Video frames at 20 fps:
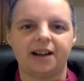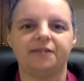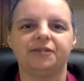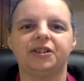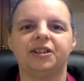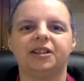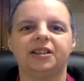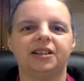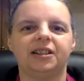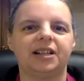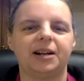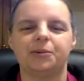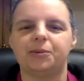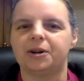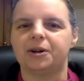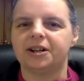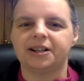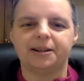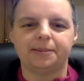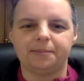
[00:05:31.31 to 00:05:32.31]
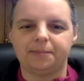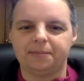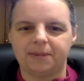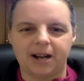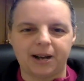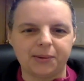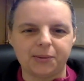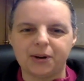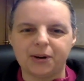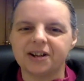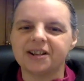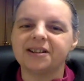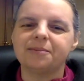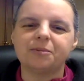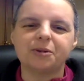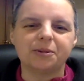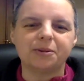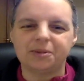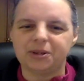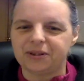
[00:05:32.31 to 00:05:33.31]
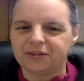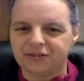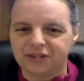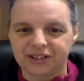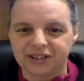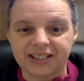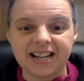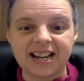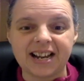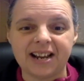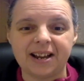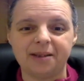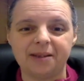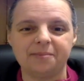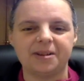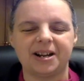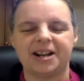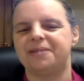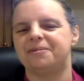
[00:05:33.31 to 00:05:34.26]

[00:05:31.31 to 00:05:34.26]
I wanted a more beautiful name.